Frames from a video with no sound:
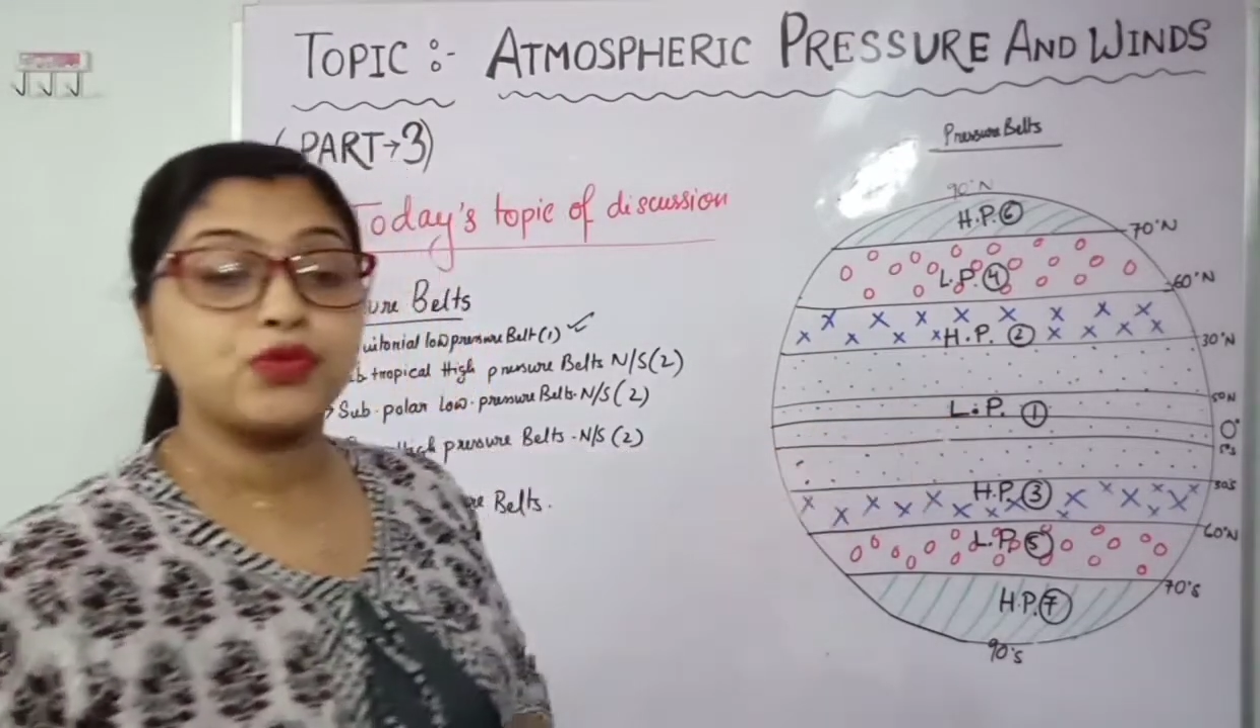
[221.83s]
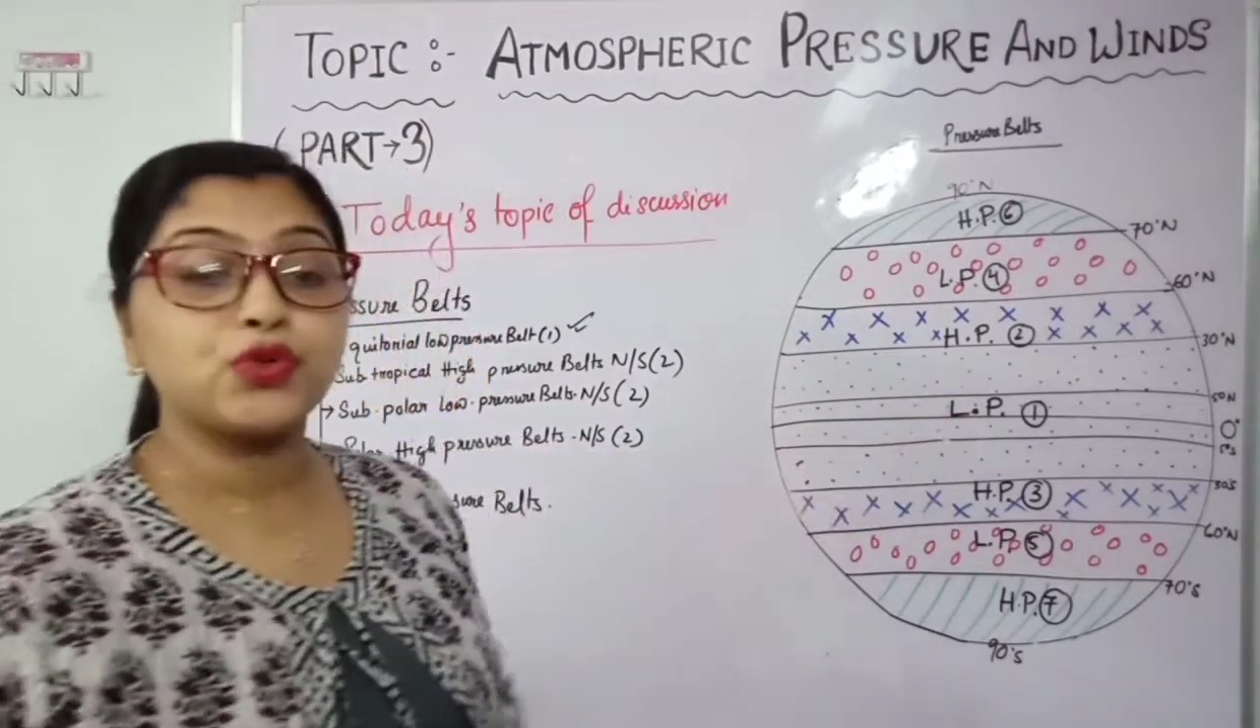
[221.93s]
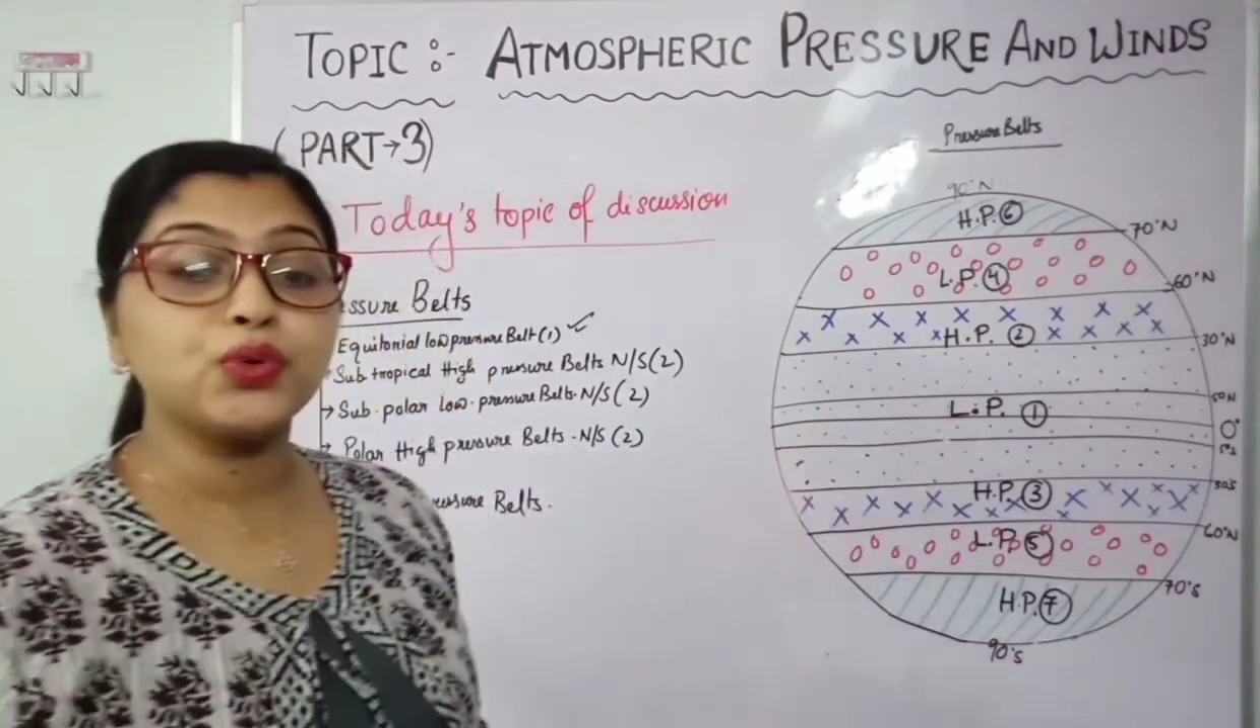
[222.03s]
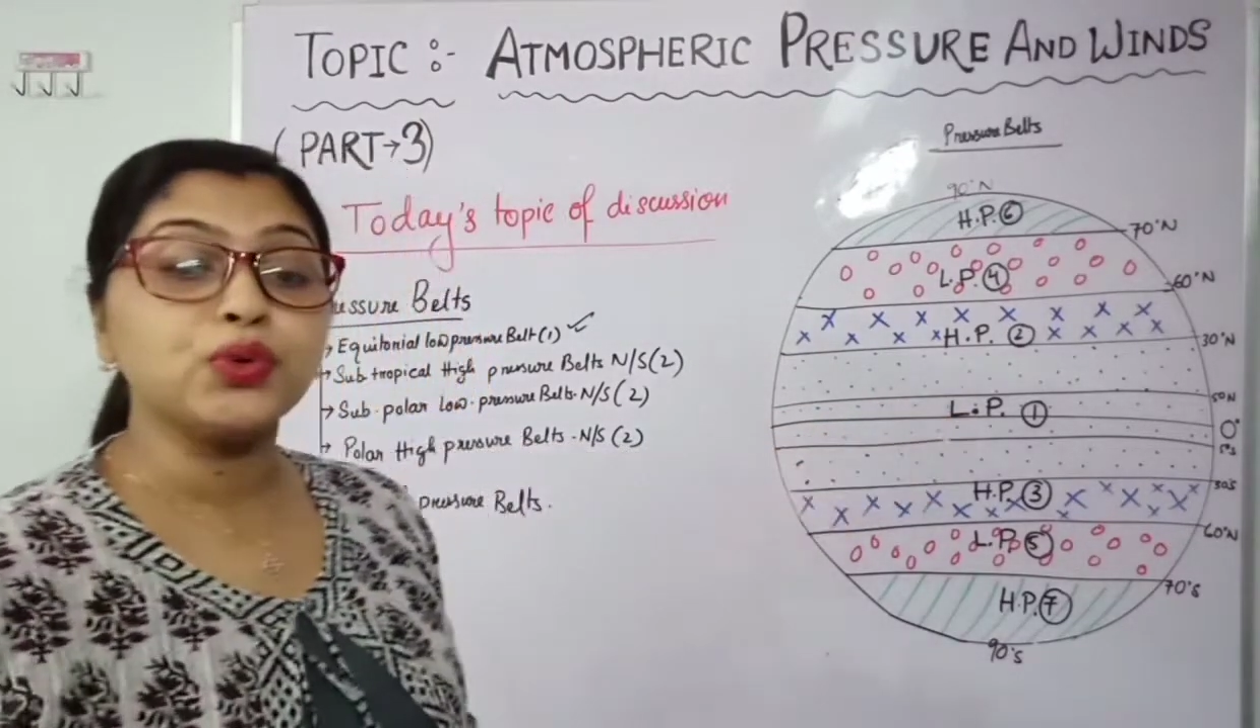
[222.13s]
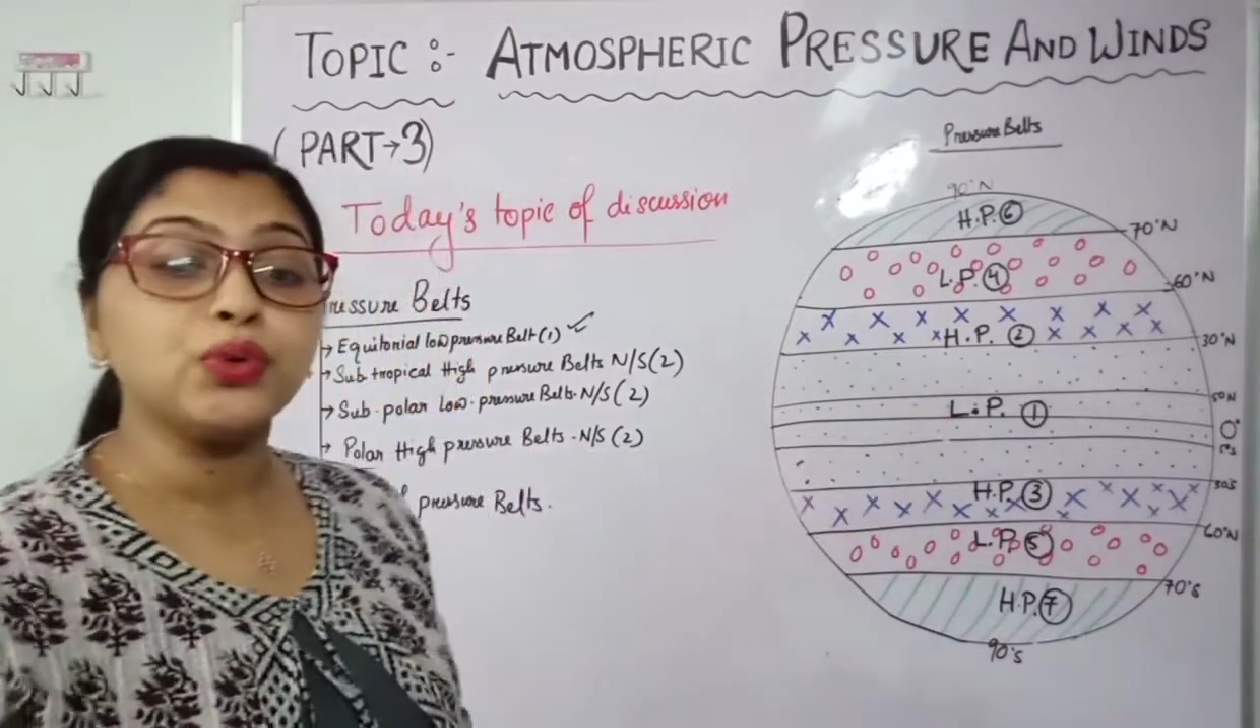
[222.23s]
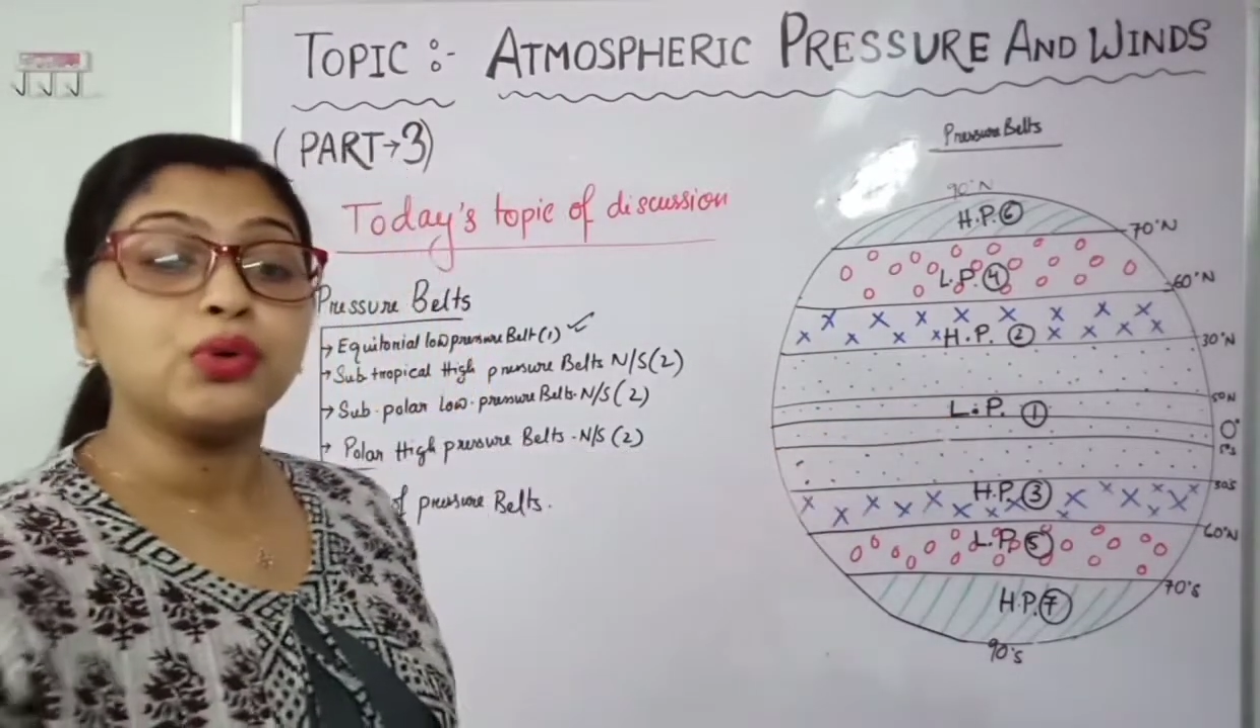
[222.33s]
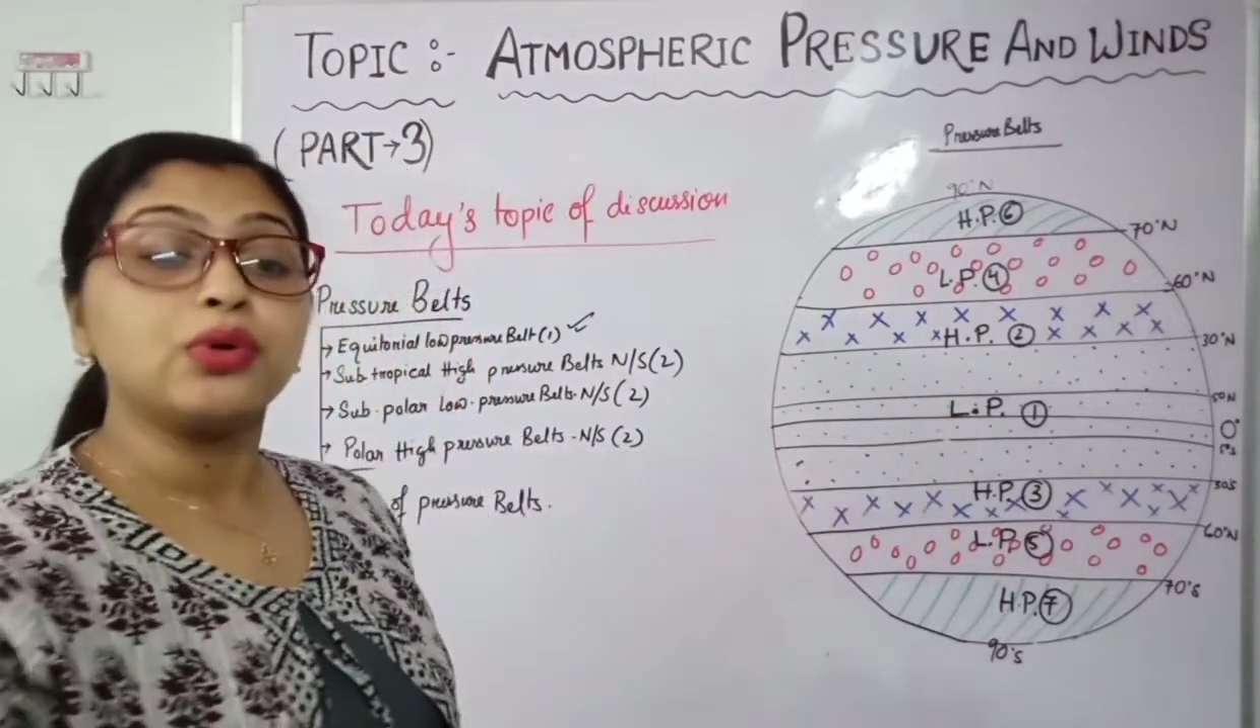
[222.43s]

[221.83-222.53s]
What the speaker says: two